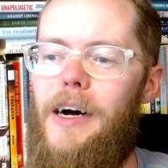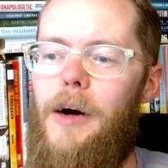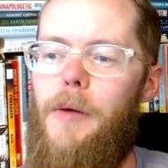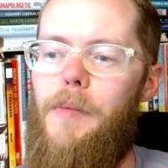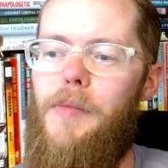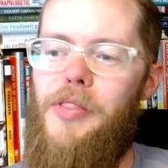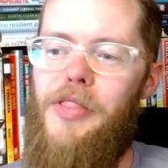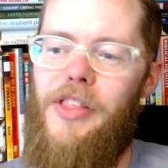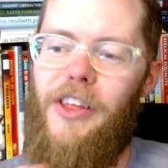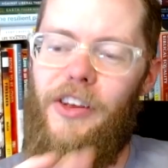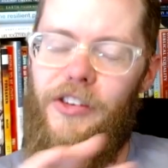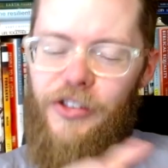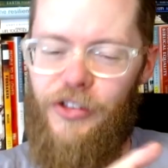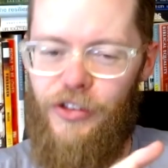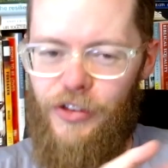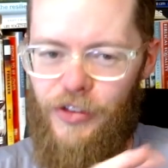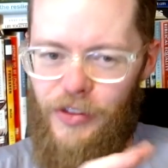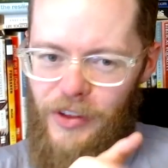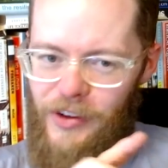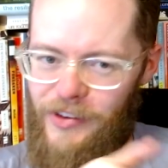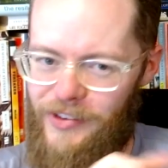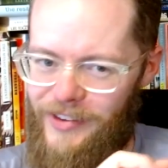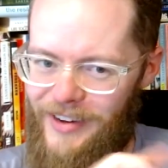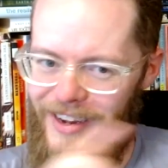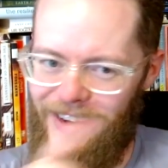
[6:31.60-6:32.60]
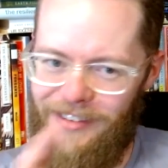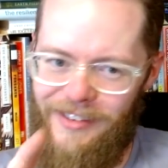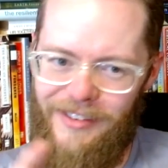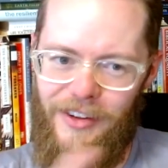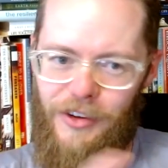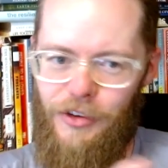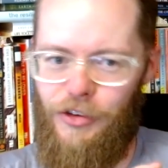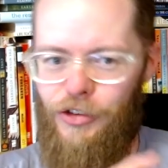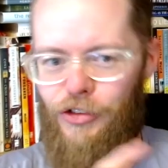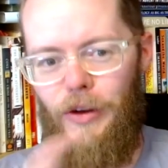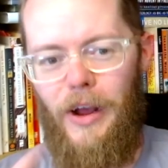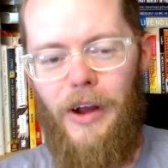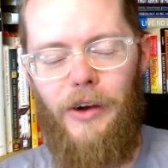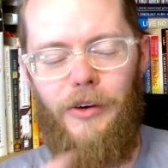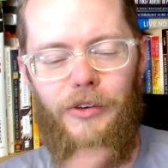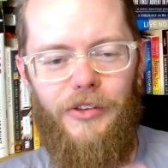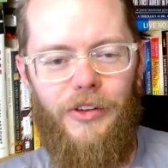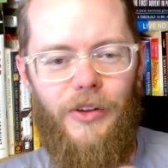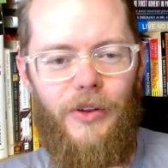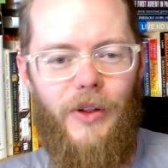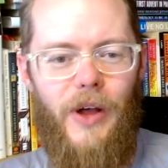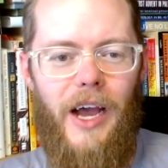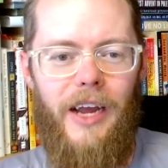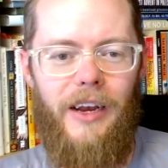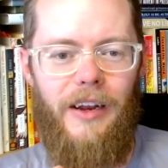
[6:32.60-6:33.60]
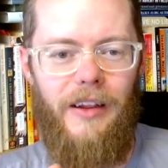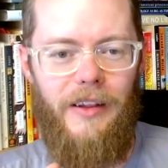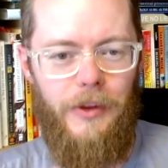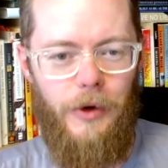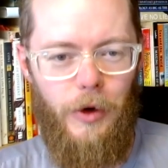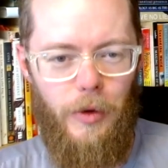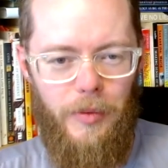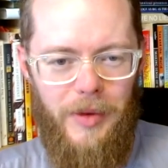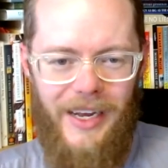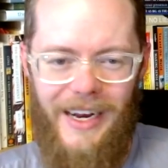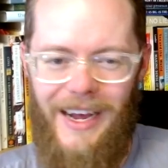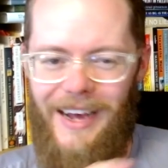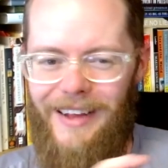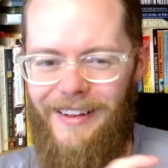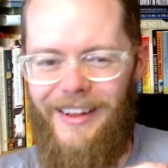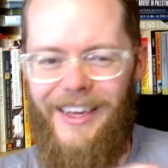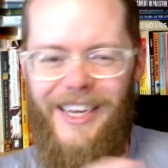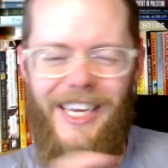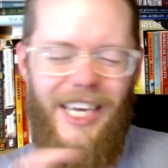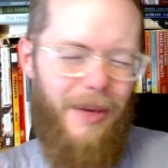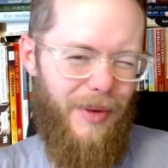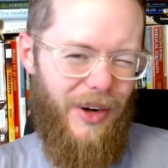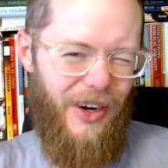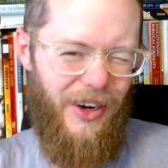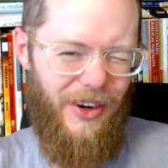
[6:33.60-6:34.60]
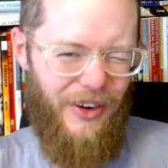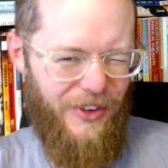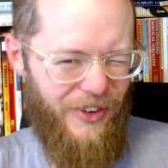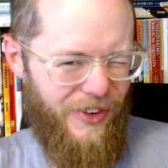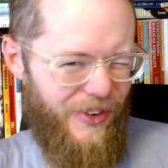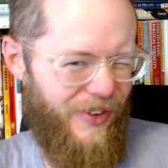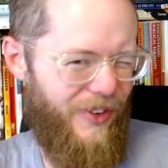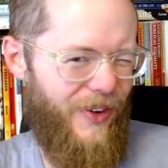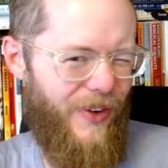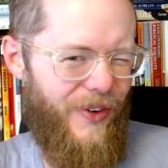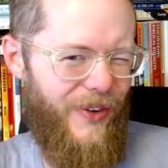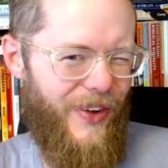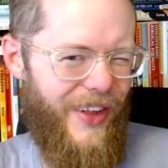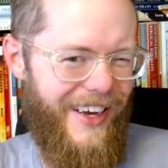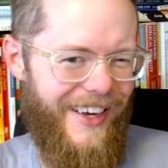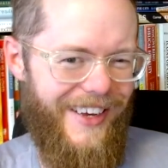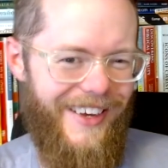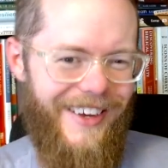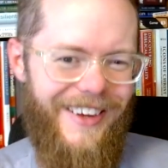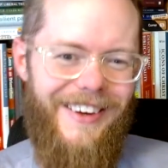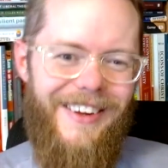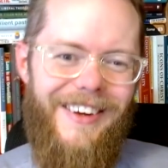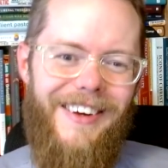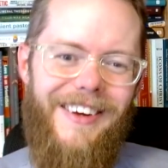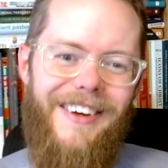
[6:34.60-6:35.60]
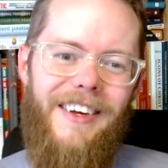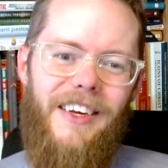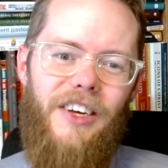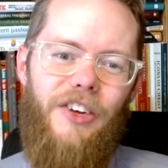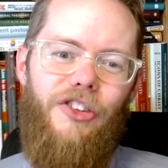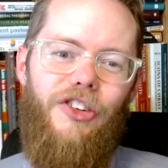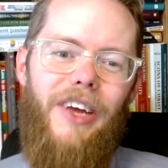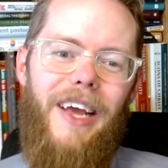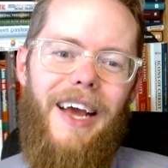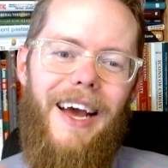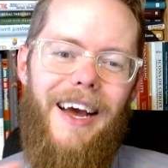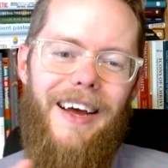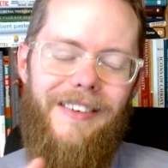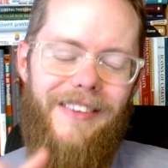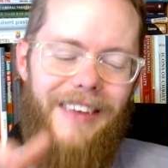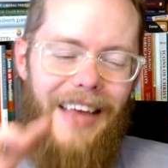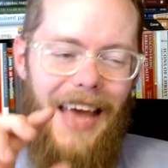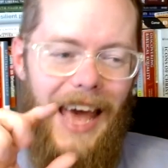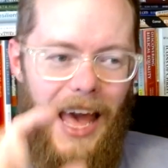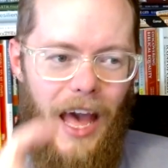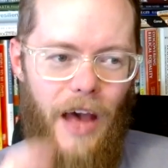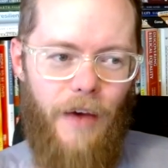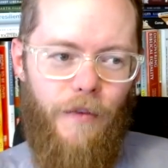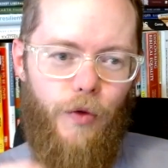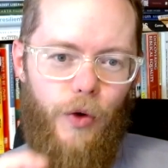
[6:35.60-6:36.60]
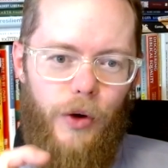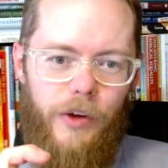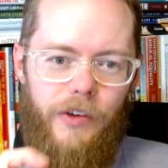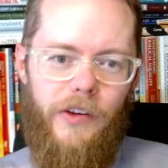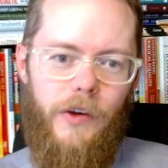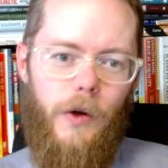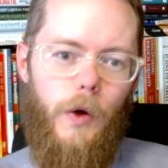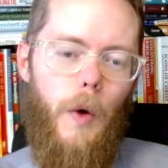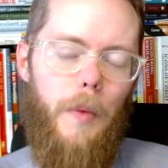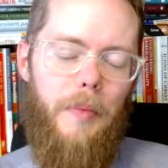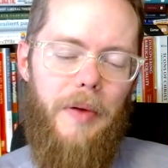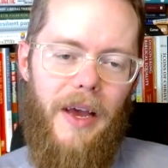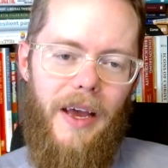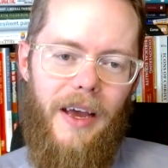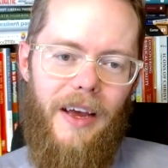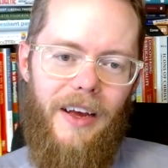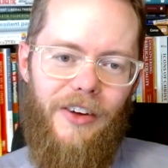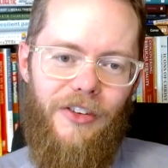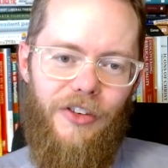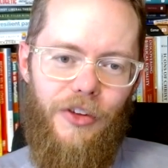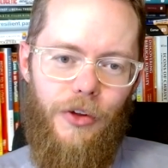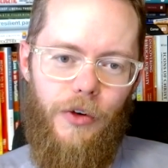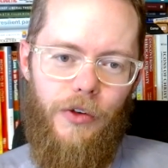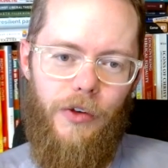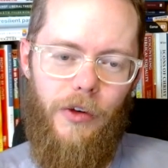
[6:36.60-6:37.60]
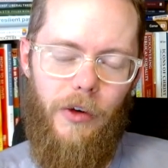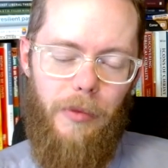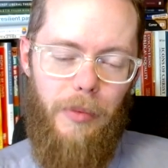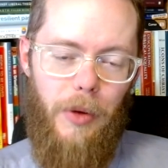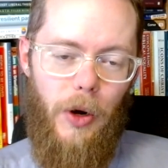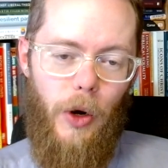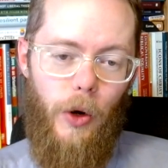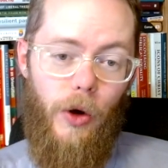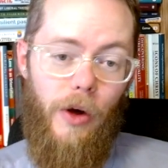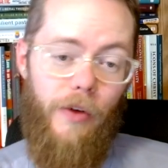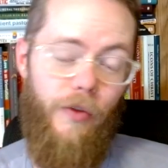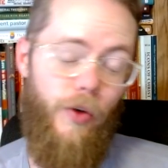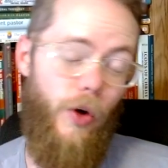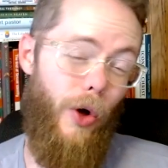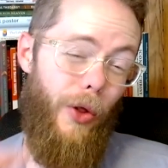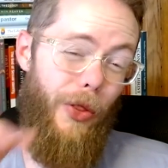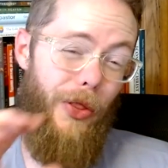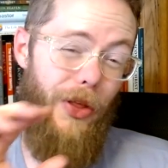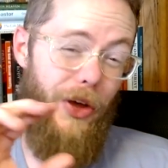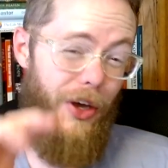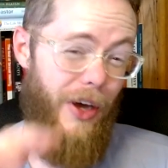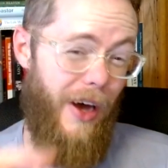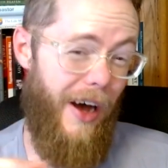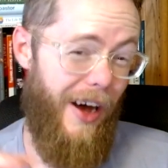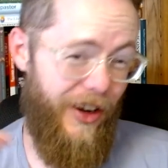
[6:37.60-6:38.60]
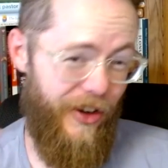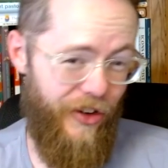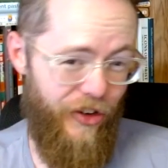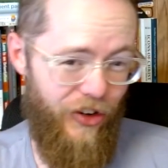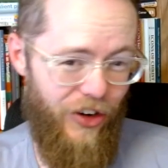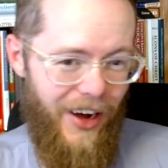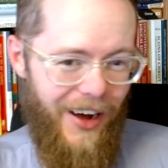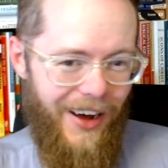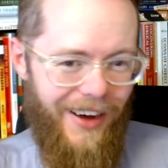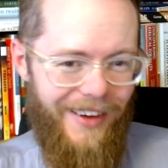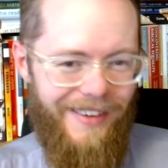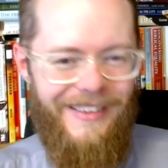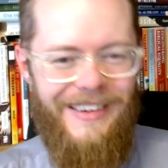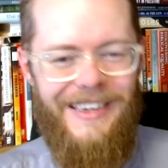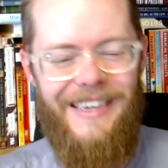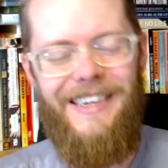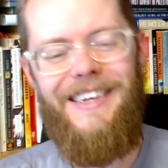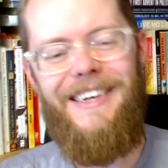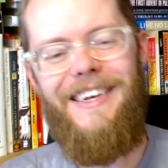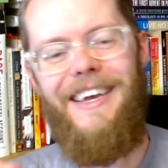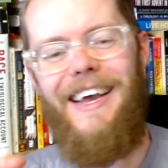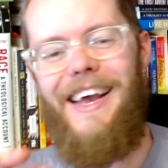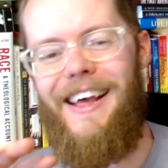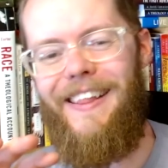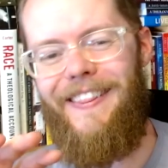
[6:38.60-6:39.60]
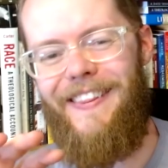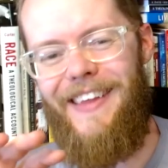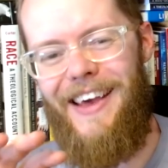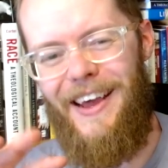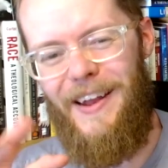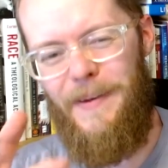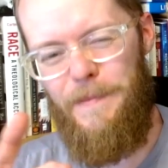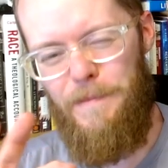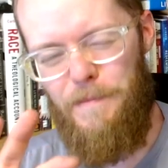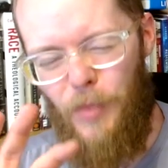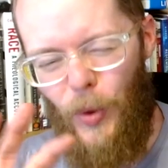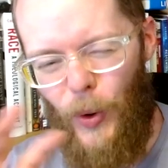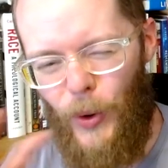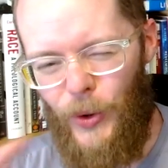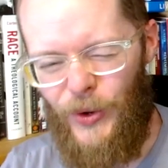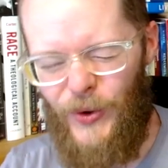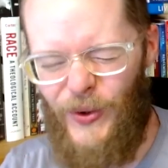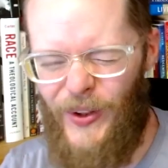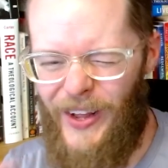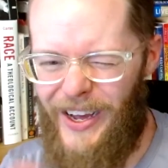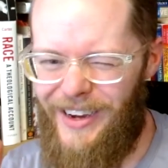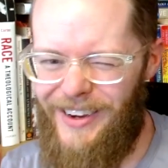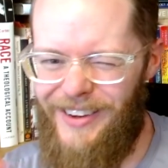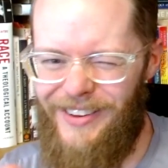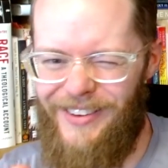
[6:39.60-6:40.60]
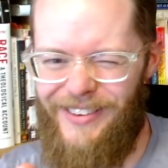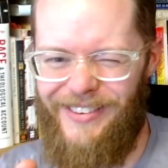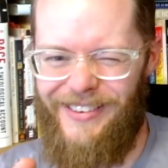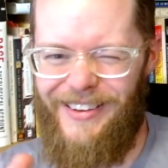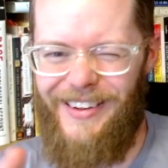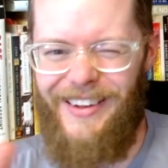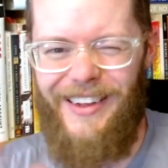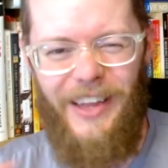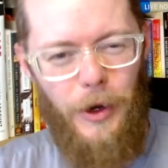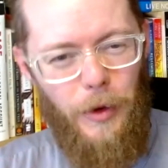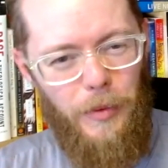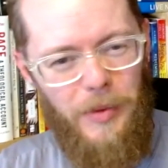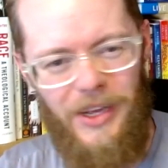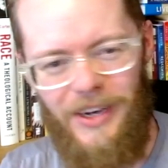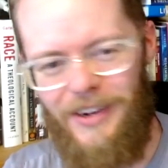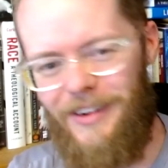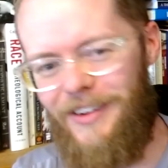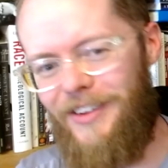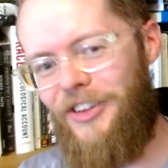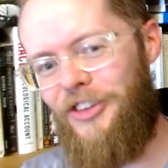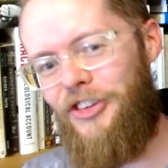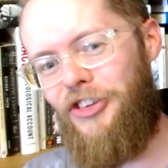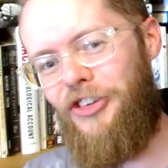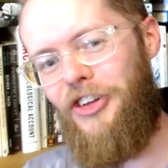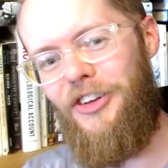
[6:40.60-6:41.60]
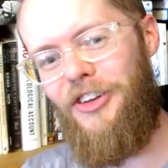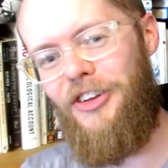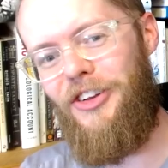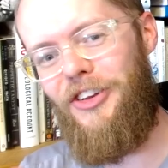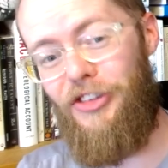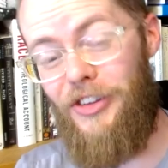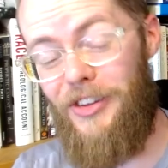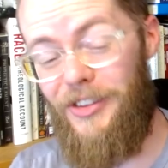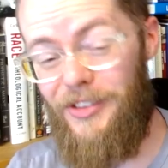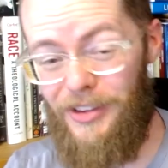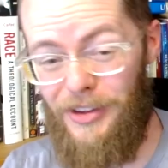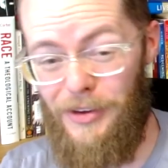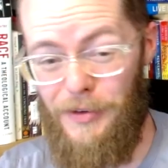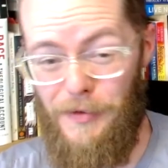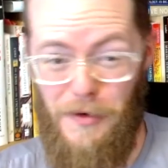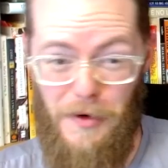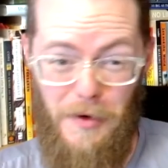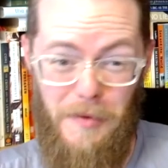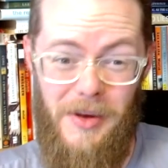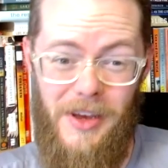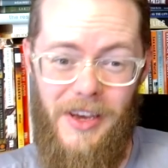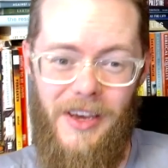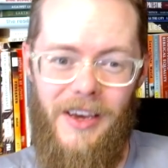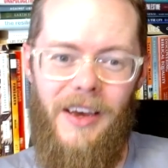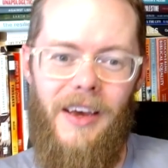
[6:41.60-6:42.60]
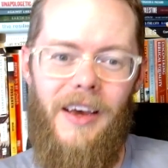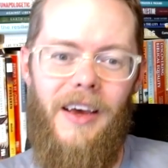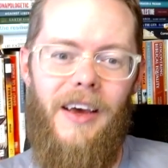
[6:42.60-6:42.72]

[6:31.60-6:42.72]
This next thing straddles the line a little bit. I like it, but I also don't like it. She has every single page, there's this paragraph called the God shot, and that borderline's a little bit cliche cheesy for me.